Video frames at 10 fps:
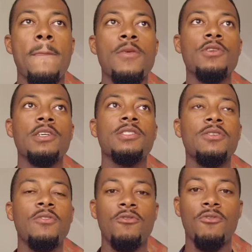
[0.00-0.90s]
You
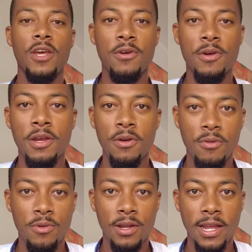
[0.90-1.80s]
just very
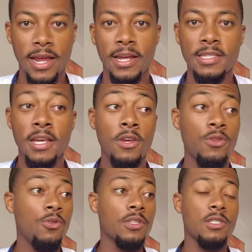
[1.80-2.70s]
relaxed.
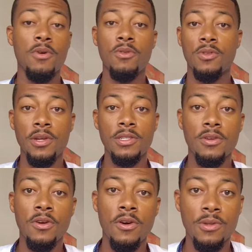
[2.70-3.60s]
You could smoke 3
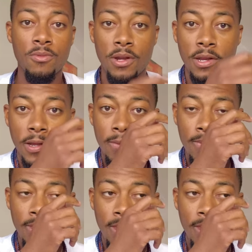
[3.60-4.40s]
cigars in one day,